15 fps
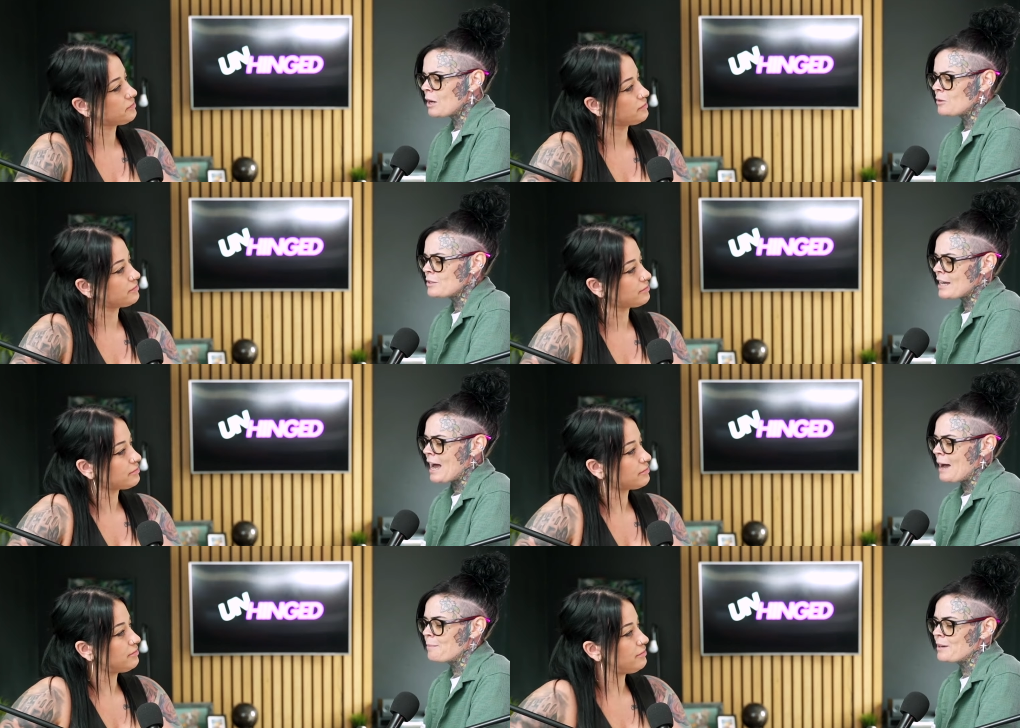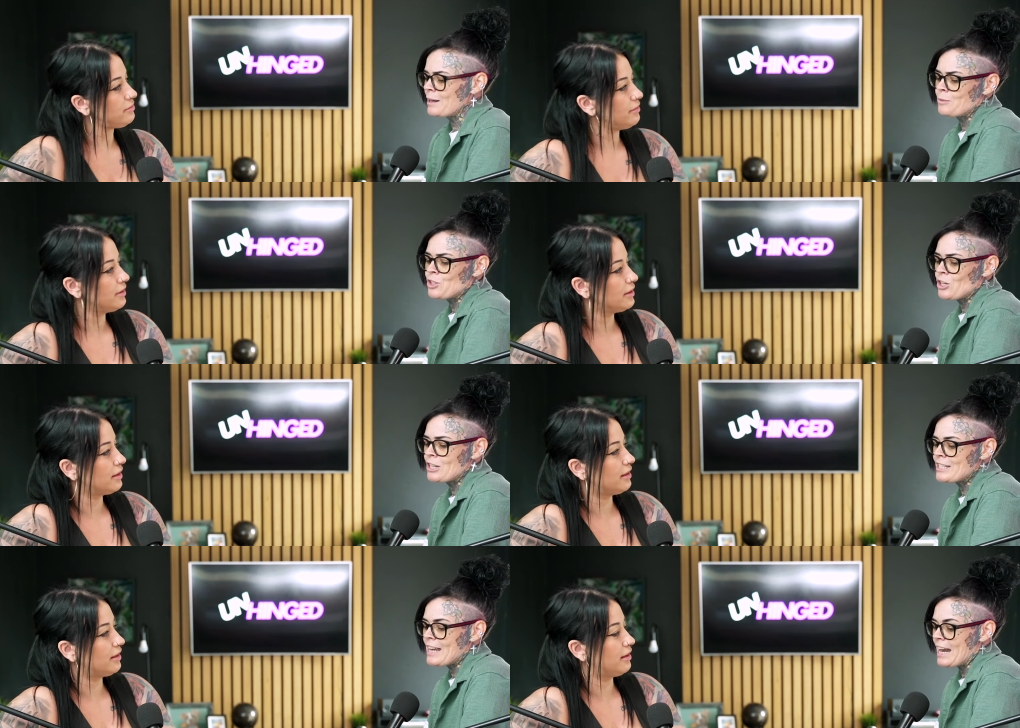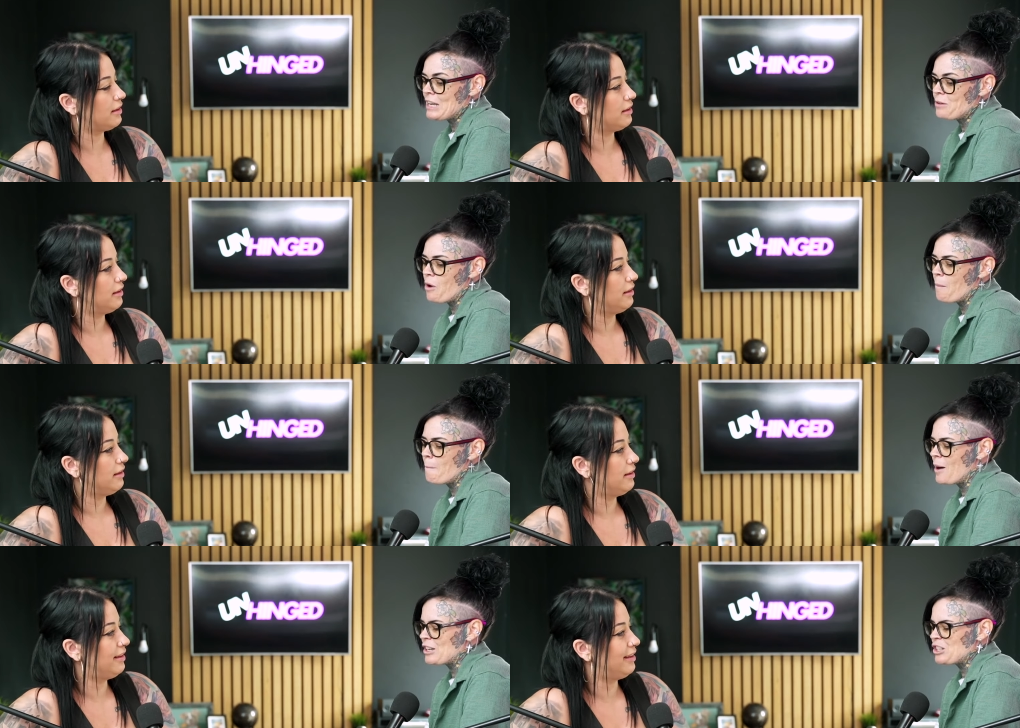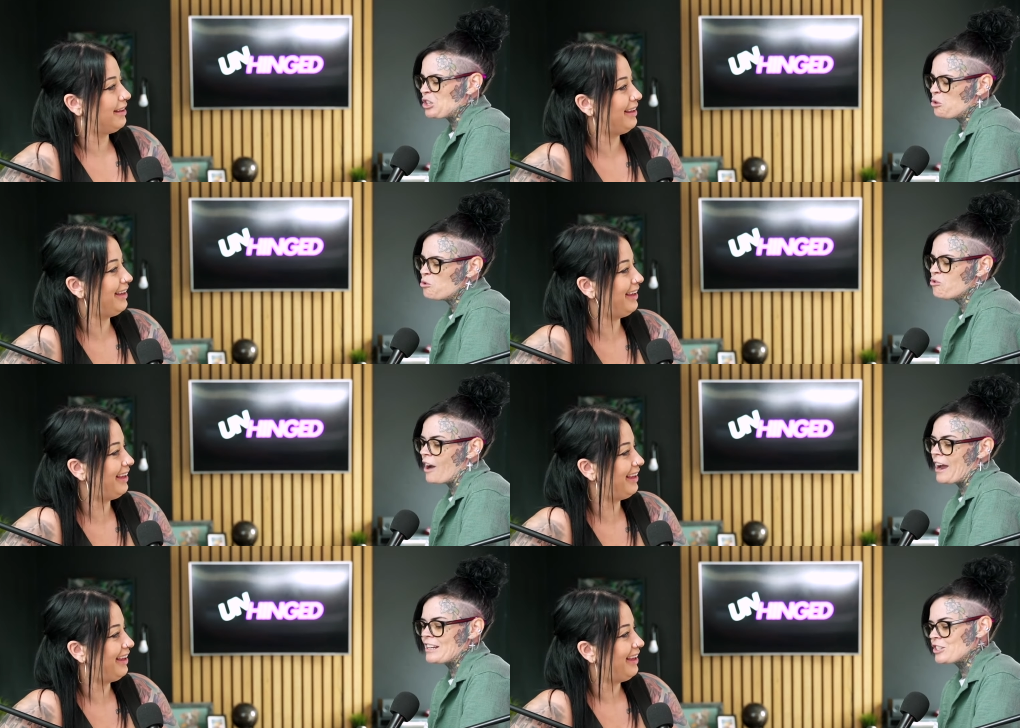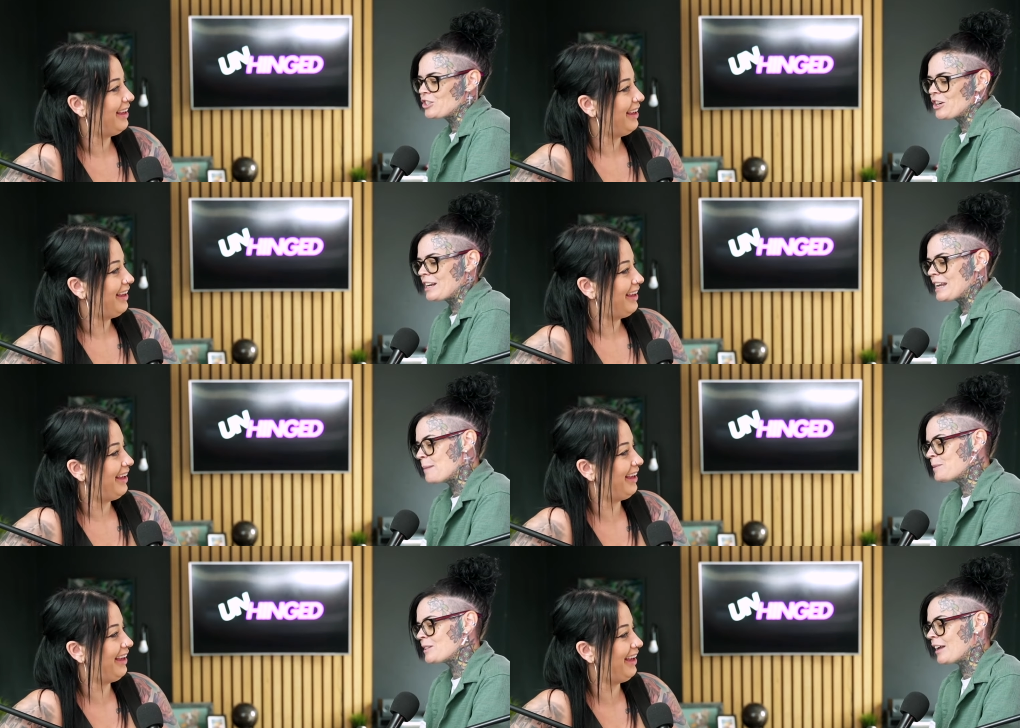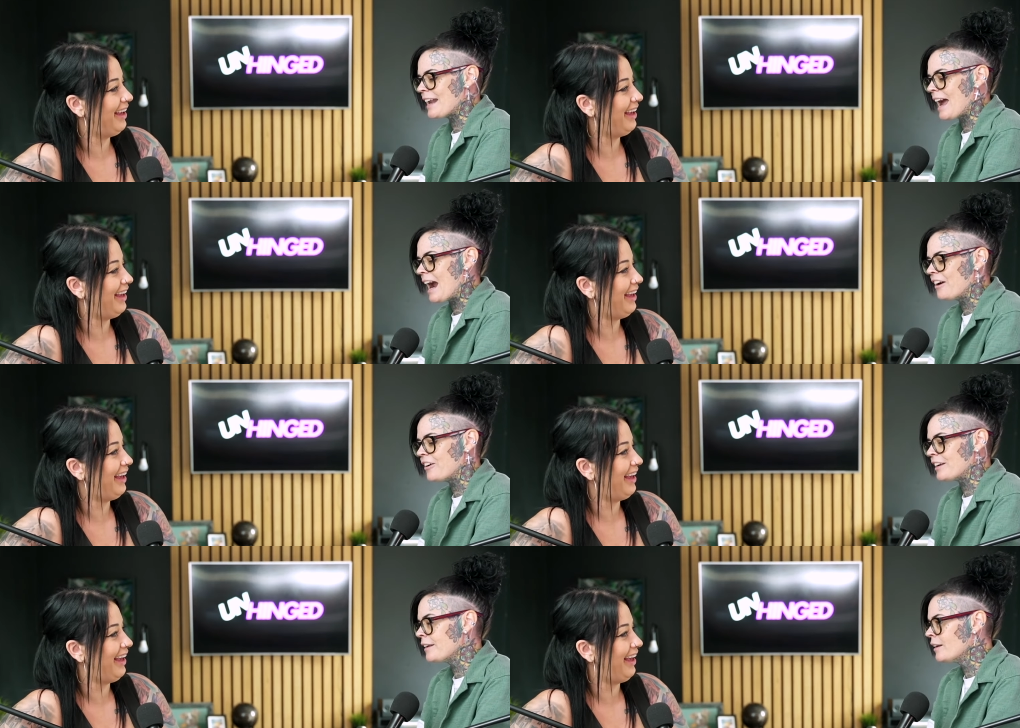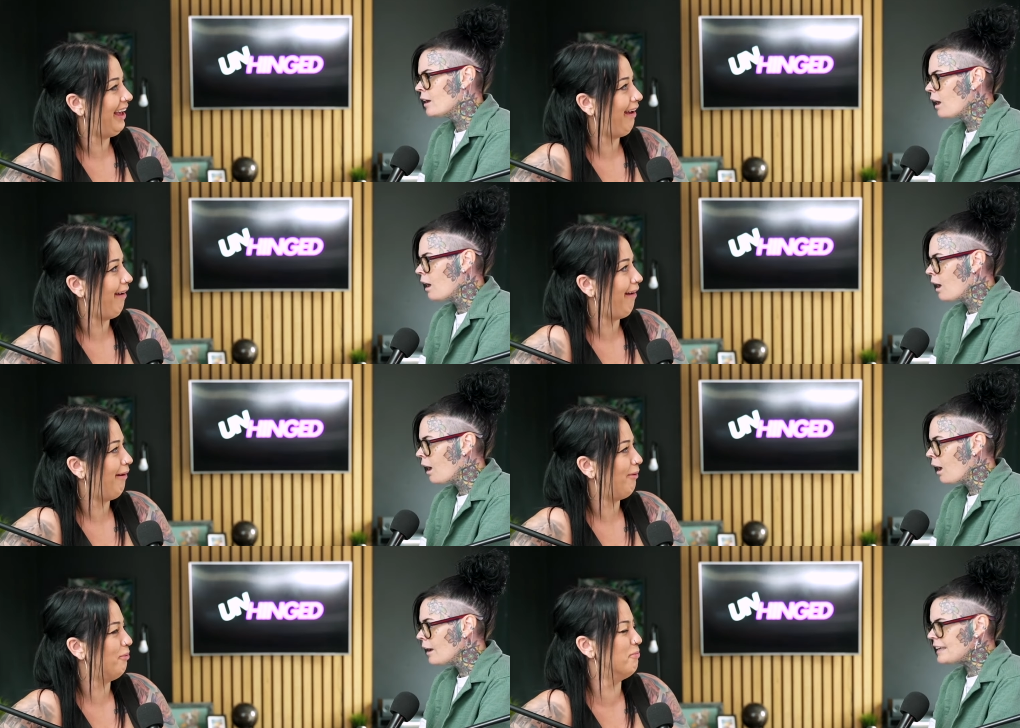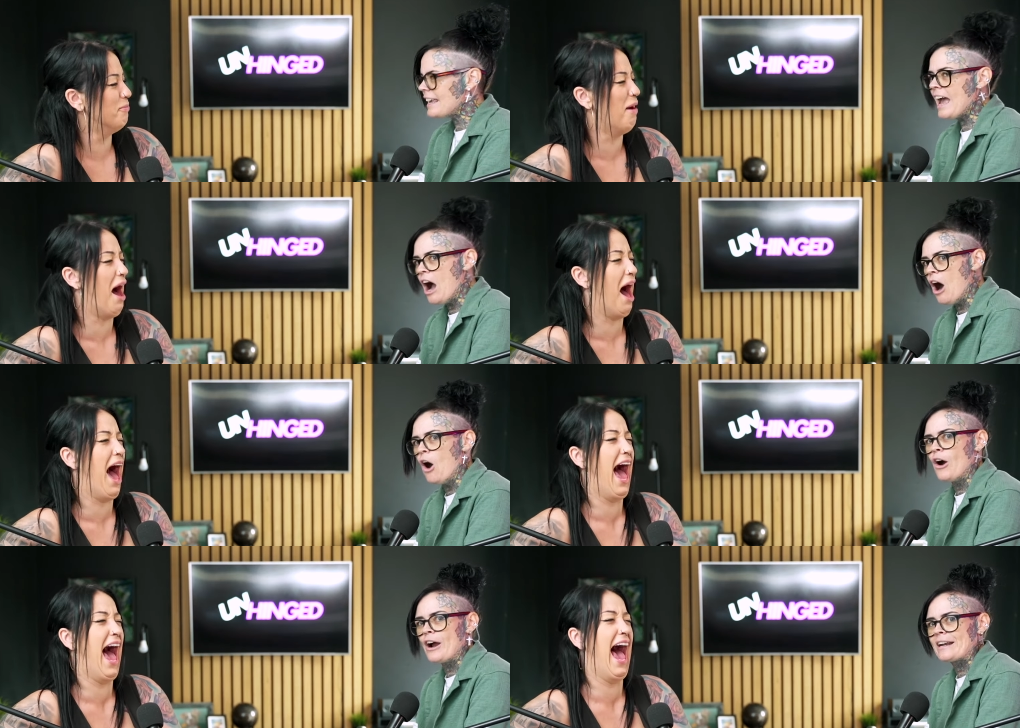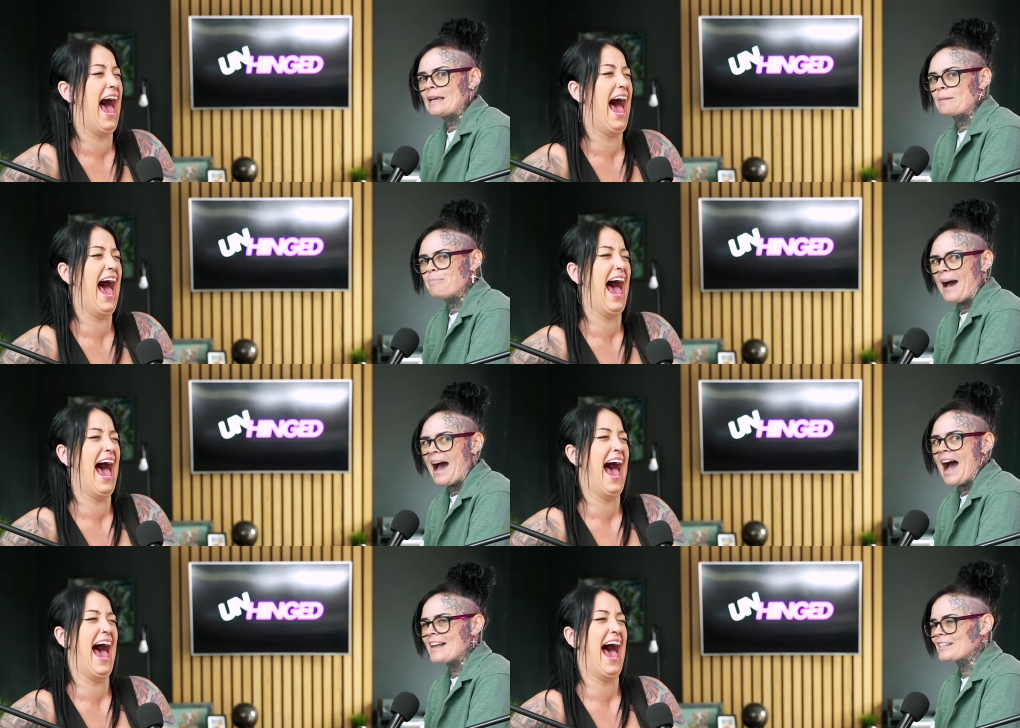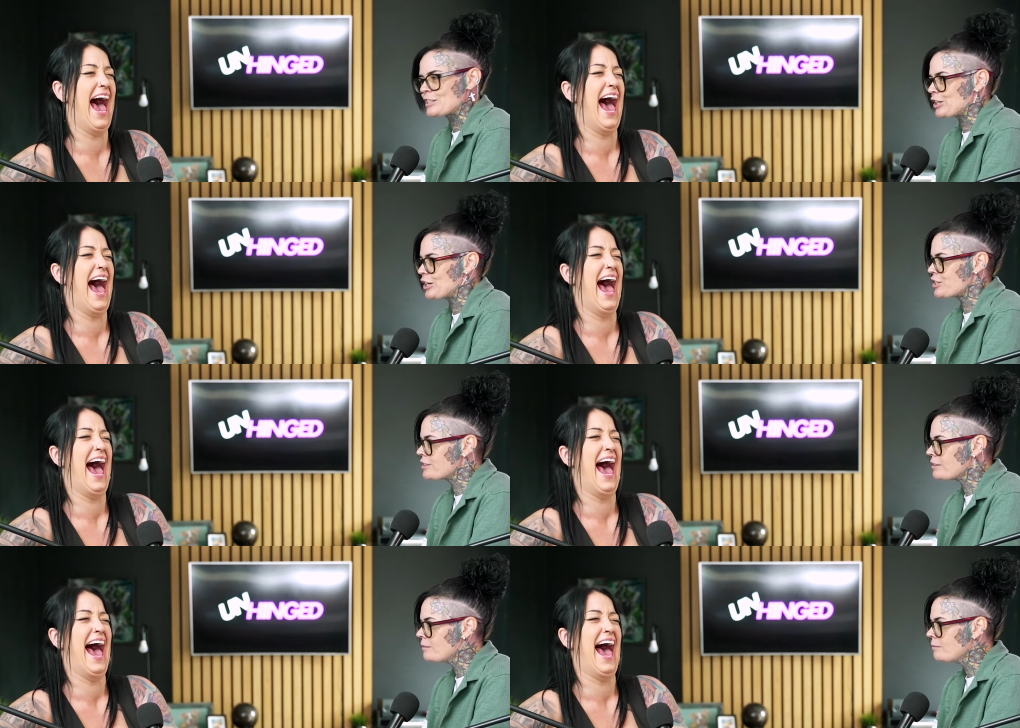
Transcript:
Speaker 1: going to happen? I'm sure Danni won't mind you grinding your lips on Aaron. You horny bastard